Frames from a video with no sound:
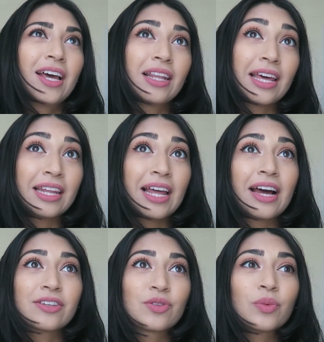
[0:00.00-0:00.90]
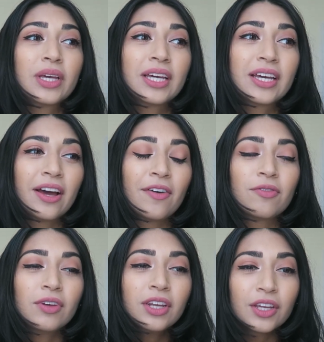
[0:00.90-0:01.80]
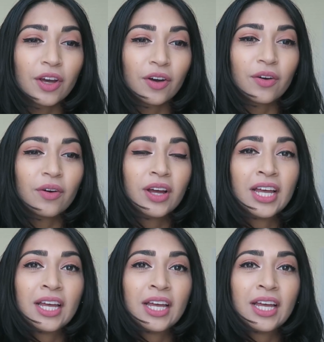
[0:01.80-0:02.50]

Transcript: like last week a video